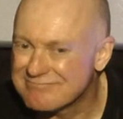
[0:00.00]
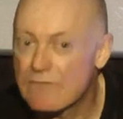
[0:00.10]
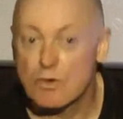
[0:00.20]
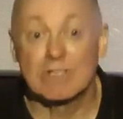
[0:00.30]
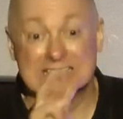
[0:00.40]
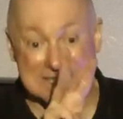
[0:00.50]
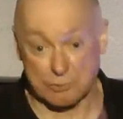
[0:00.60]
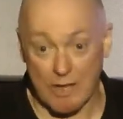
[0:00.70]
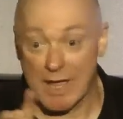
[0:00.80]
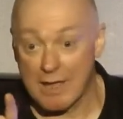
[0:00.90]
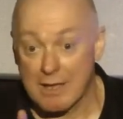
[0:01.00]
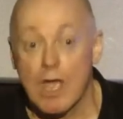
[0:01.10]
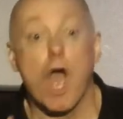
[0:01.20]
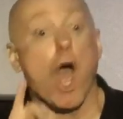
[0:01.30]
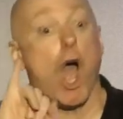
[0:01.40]
says, "Now when Joseph
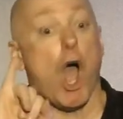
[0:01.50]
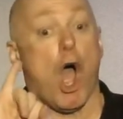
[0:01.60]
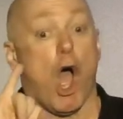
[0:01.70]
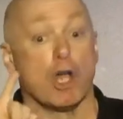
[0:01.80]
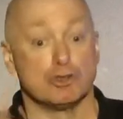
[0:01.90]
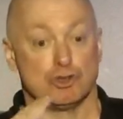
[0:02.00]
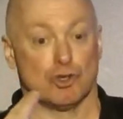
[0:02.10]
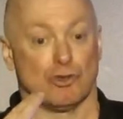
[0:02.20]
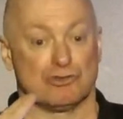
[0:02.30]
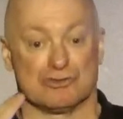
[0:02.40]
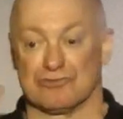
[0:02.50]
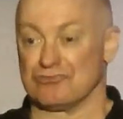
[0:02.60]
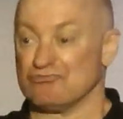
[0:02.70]
was governor over the land,